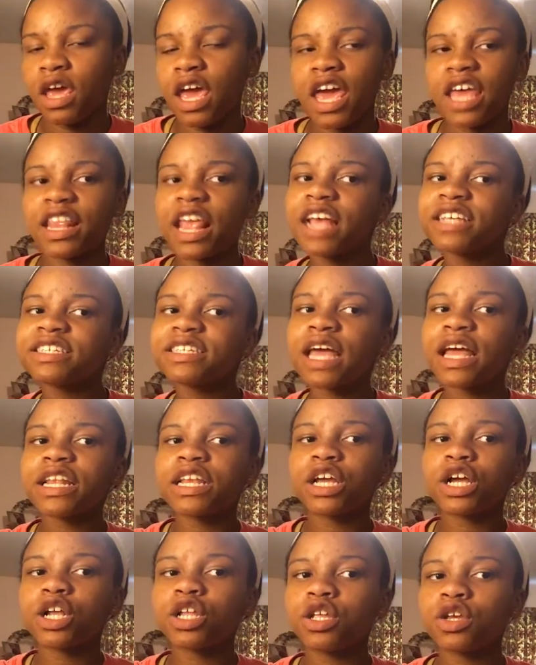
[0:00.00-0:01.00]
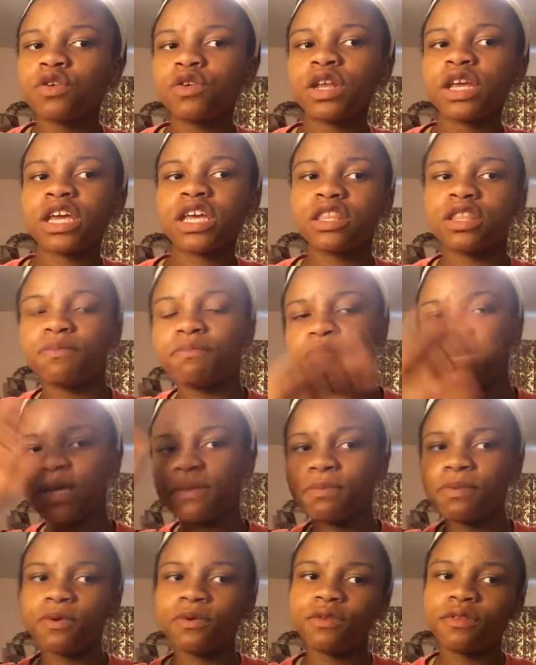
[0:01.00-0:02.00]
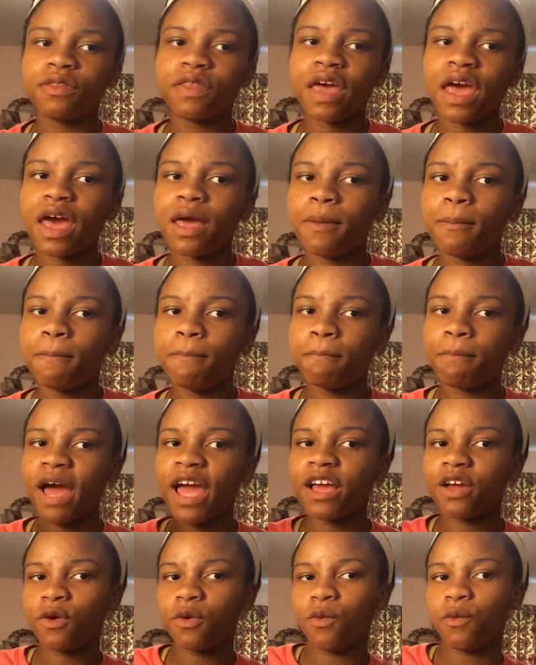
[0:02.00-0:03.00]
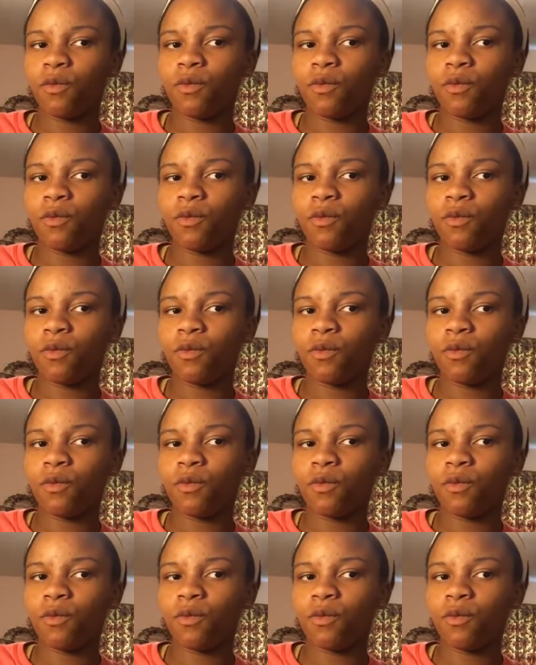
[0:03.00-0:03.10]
And that's not including the people that Mike